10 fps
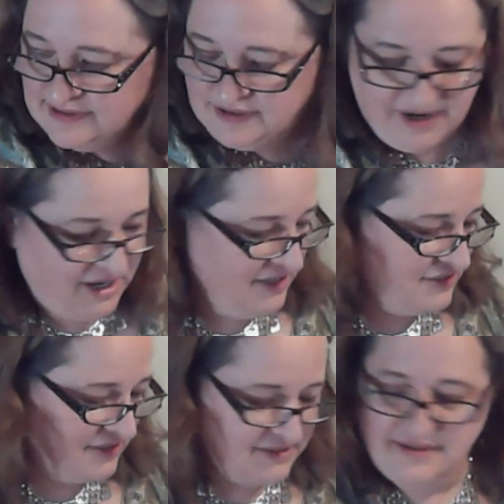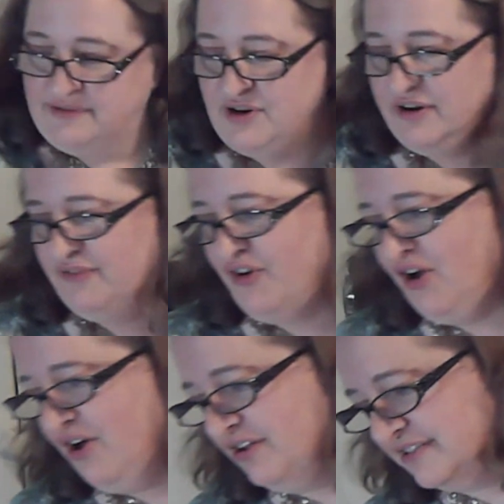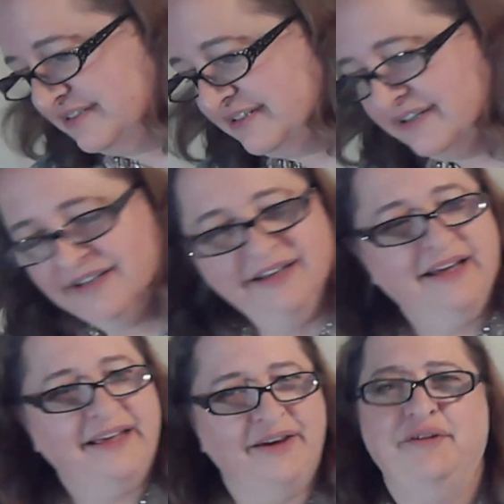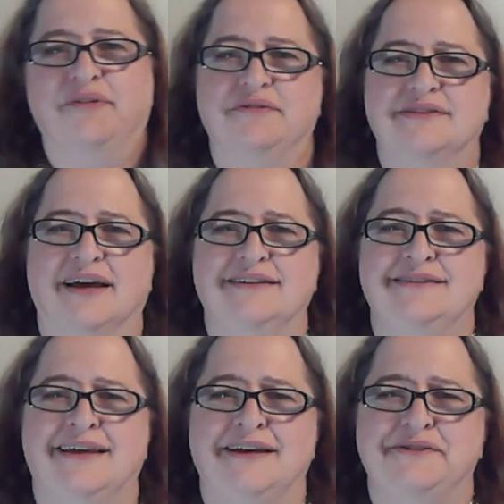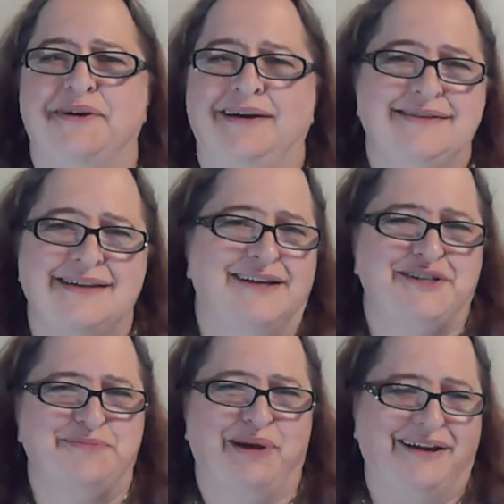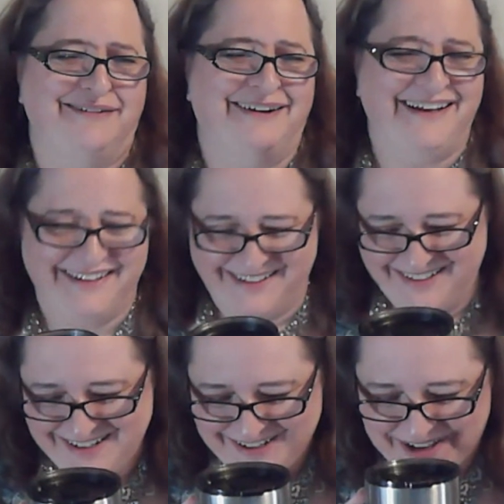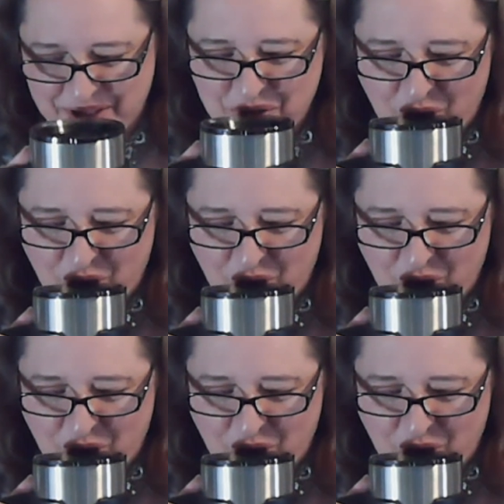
strange, and then stuff started to fall, and you know those kinds of days, right? It's not just me, right? Okay.